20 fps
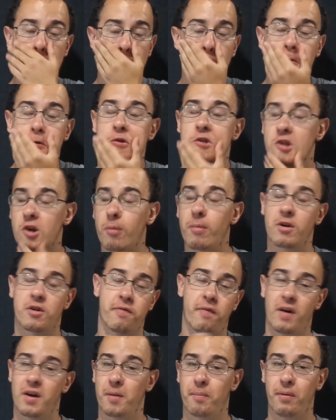So much
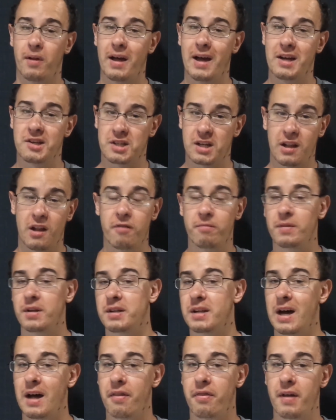fun to play as. I love him to
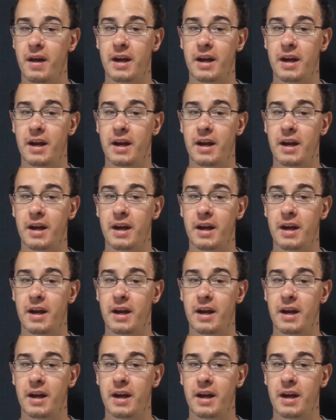death.